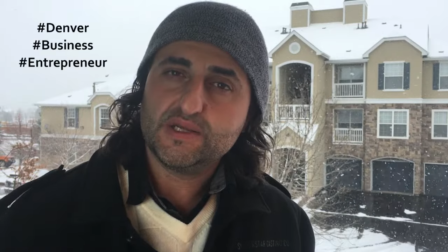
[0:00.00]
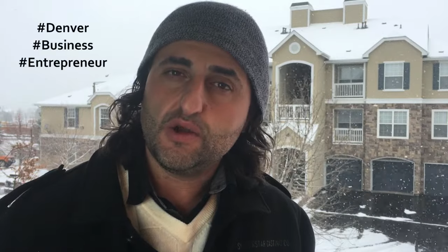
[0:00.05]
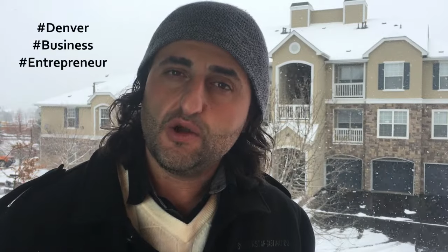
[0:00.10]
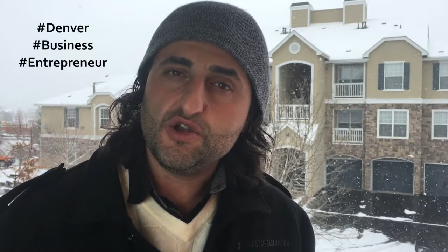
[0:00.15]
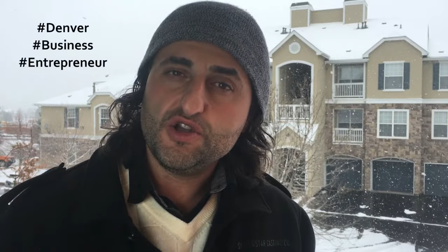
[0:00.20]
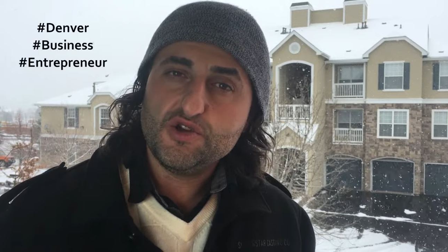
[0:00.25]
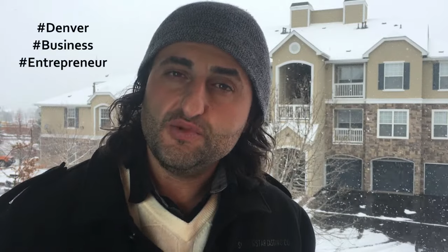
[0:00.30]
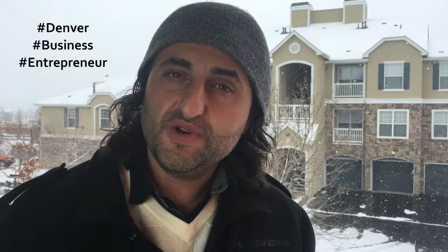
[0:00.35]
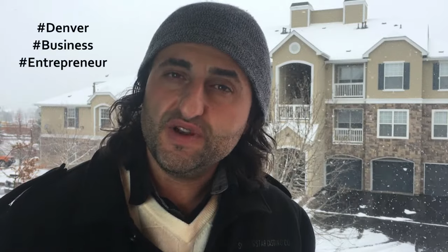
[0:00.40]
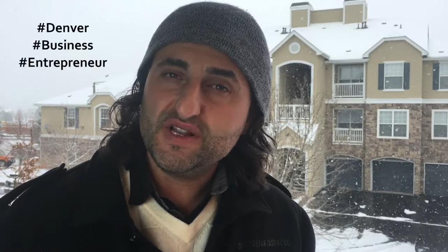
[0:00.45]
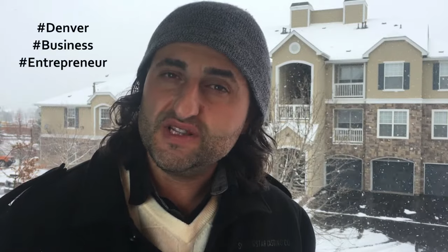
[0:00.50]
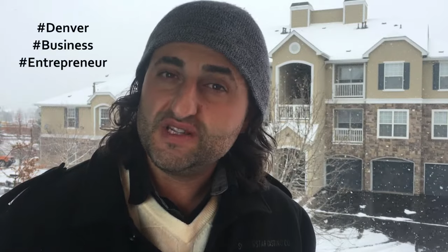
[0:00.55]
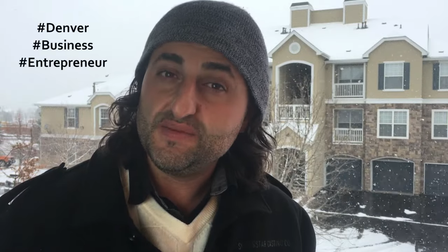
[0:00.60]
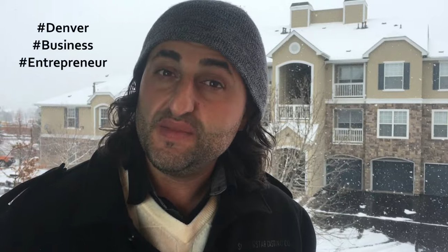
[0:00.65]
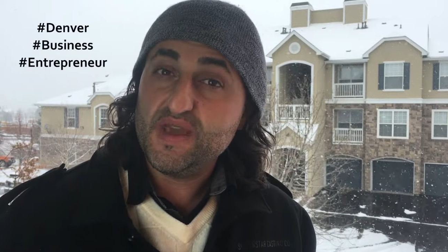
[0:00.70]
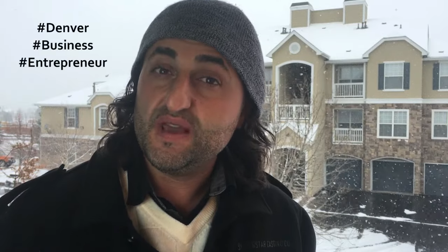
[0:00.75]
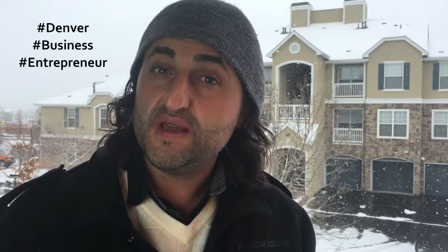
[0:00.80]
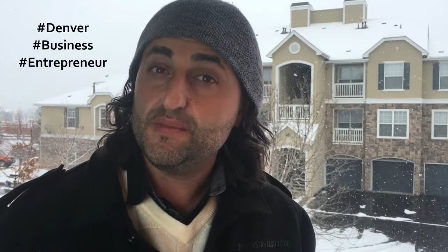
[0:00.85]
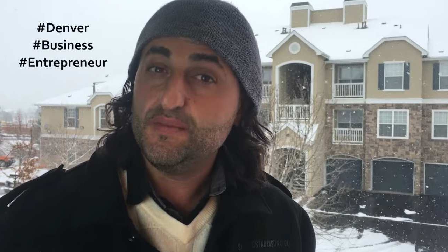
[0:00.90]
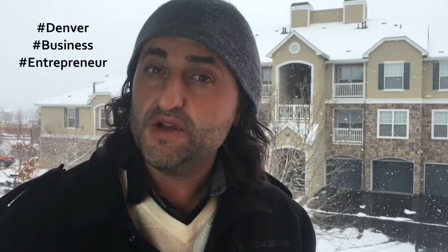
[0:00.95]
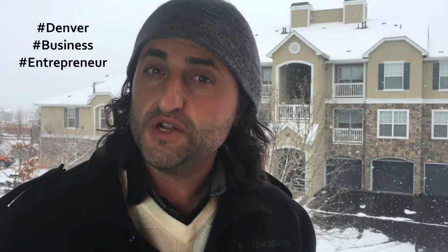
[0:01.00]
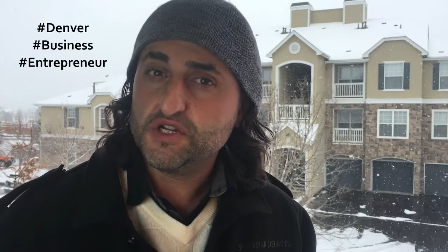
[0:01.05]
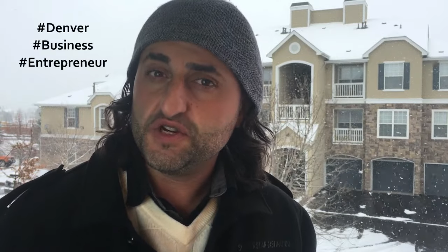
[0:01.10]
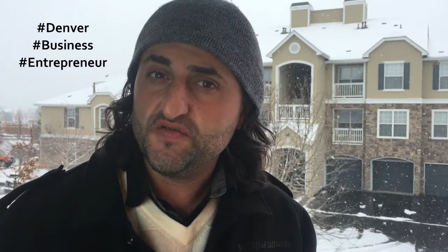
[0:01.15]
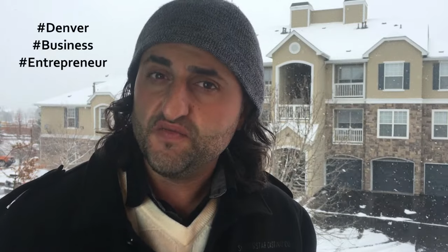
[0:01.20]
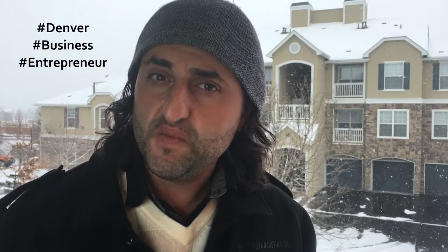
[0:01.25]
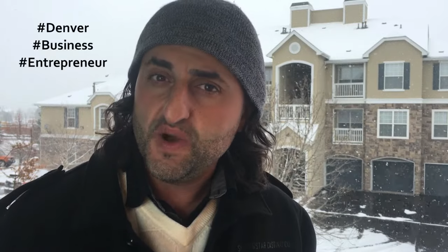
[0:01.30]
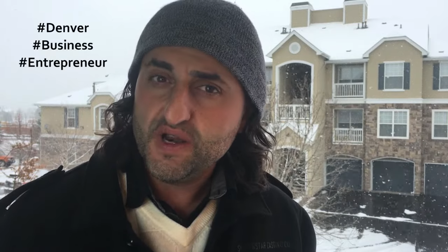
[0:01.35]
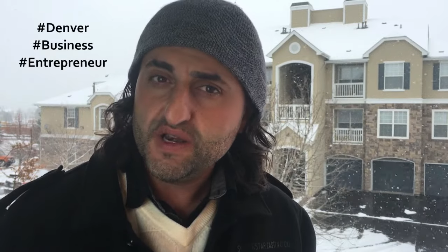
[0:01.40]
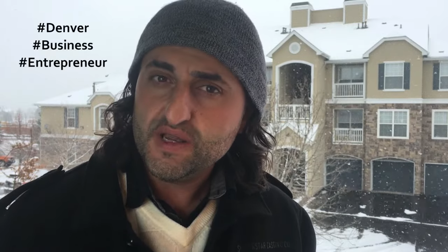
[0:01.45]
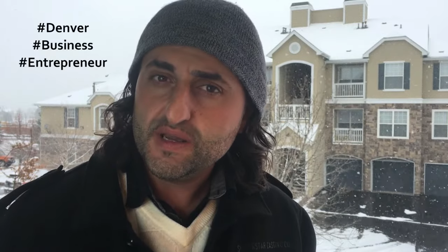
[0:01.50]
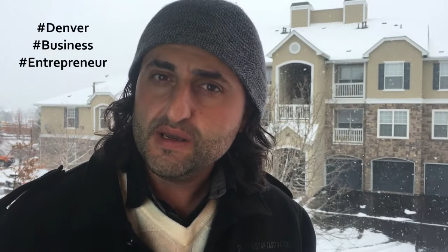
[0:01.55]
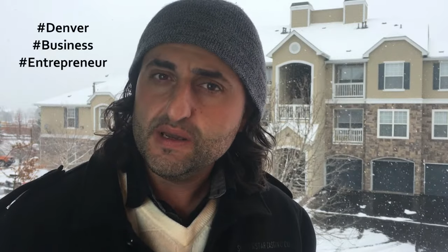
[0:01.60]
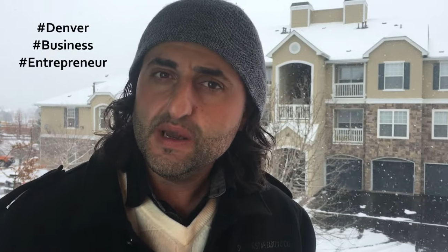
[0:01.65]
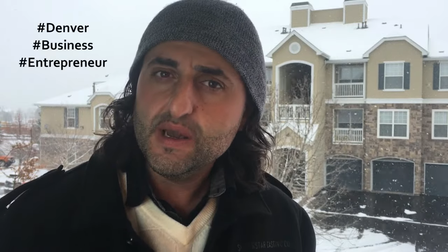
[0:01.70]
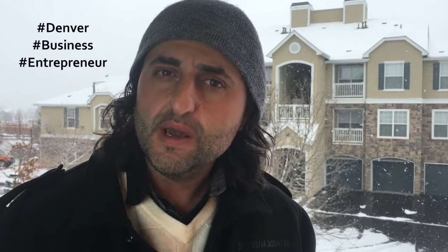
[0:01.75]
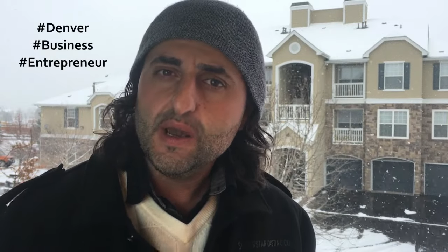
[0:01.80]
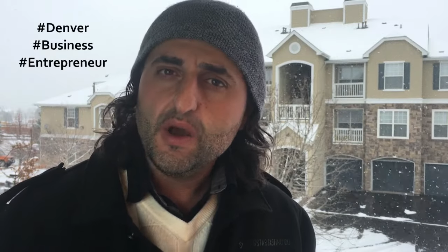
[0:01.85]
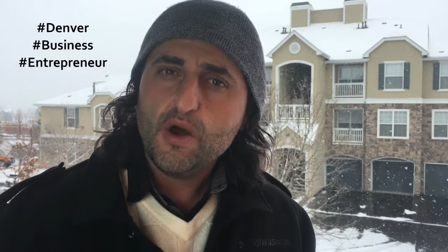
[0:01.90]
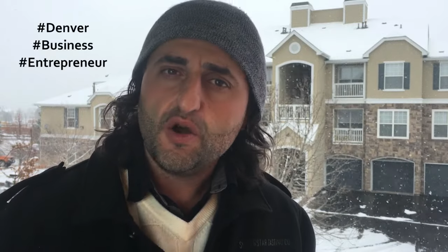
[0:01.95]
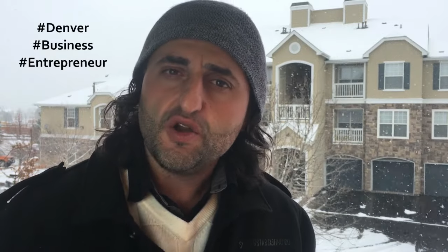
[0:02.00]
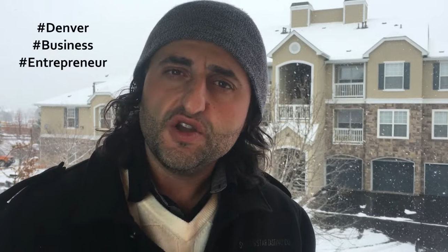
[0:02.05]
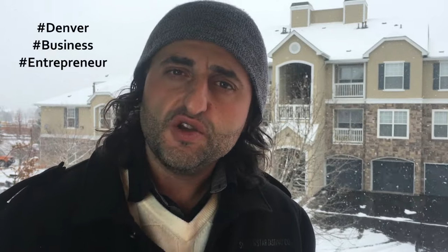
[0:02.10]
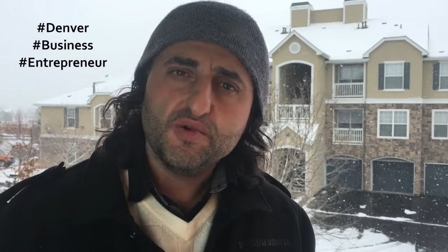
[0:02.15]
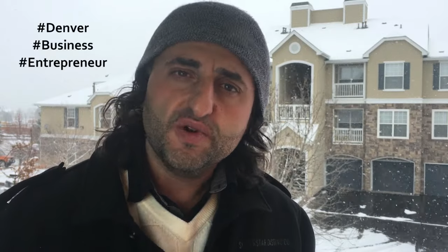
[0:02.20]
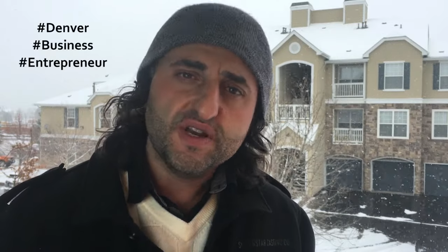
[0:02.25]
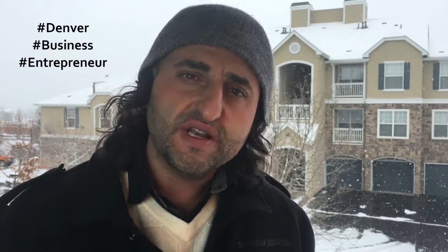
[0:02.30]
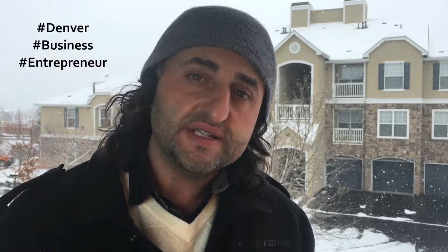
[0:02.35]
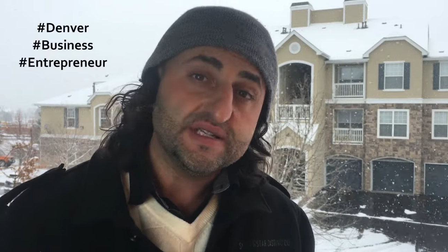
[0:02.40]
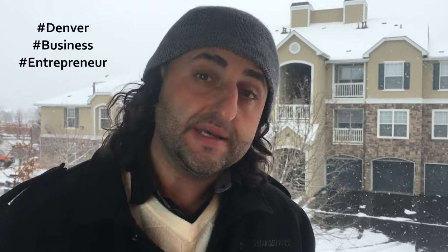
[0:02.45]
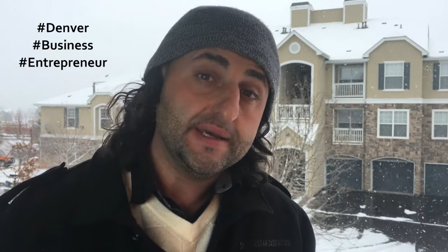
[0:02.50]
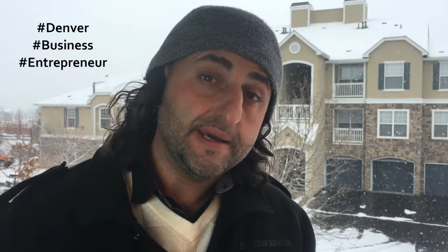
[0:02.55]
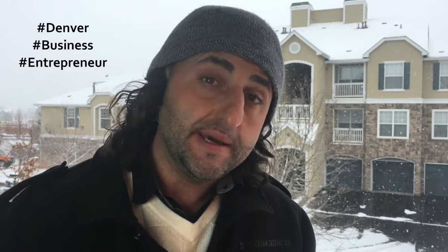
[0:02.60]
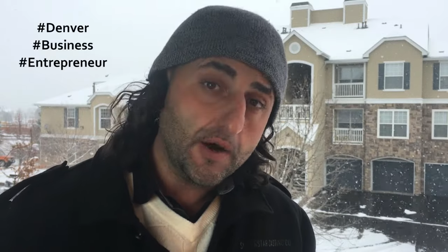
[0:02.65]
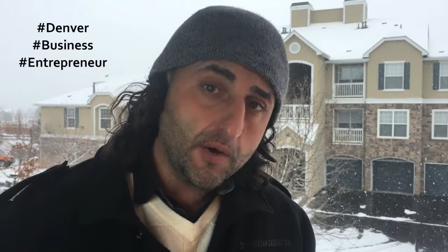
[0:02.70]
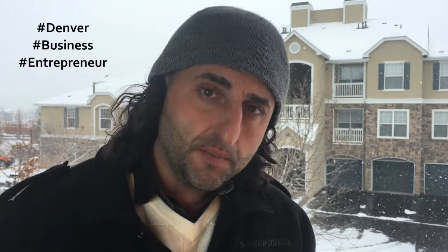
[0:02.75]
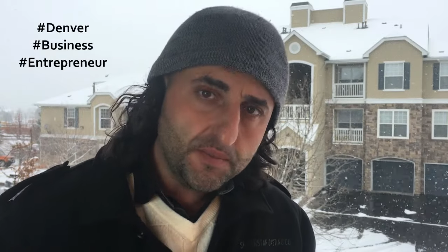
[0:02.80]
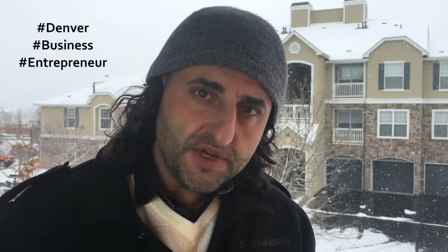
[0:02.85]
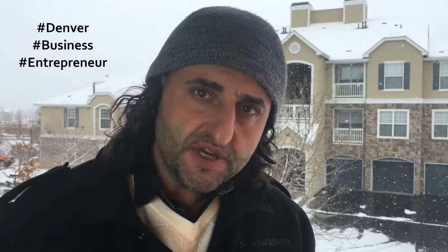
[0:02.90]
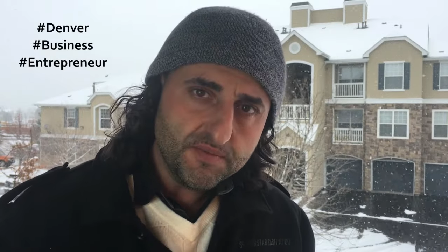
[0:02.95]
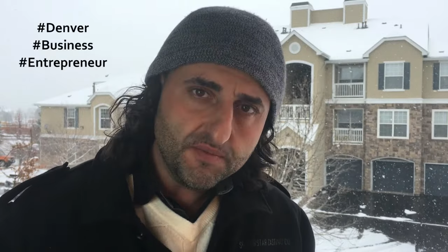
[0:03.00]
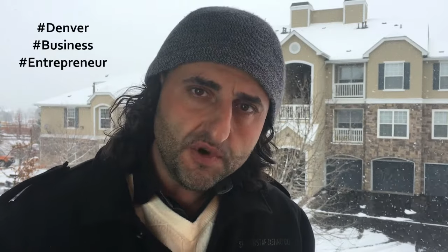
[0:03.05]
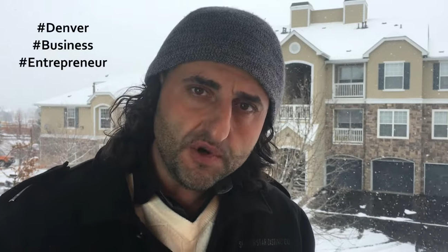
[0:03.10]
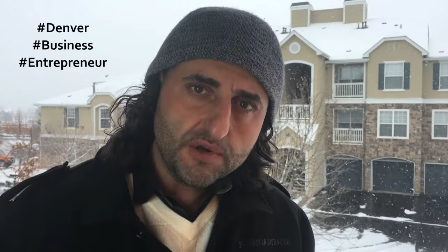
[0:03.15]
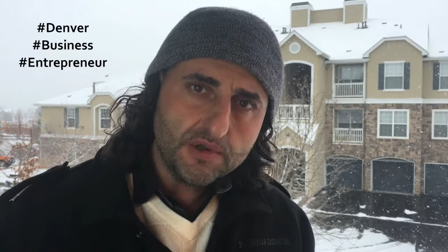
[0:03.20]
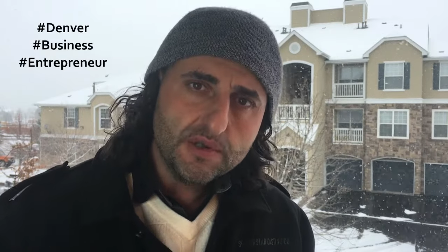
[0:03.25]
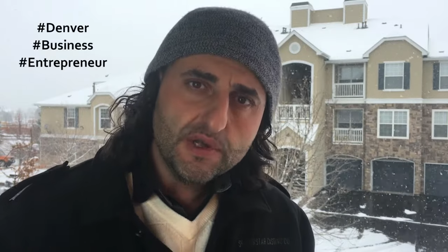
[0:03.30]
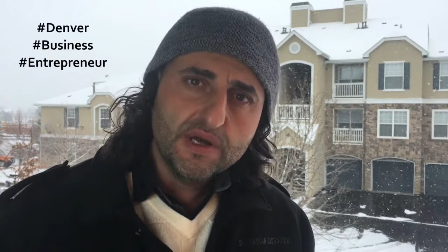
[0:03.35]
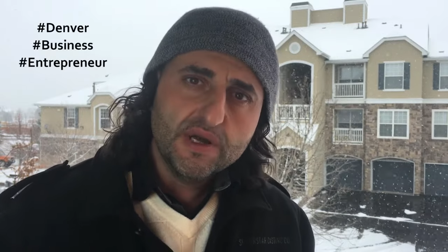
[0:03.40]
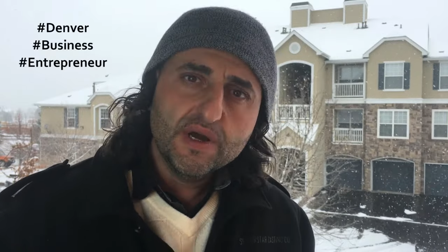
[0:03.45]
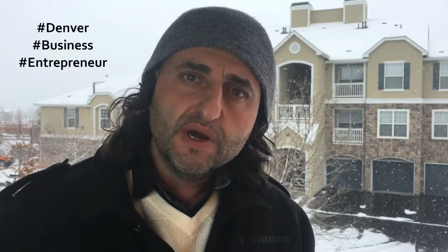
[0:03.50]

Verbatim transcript: Are you in it to make a bunch of money? Are you in it to help people?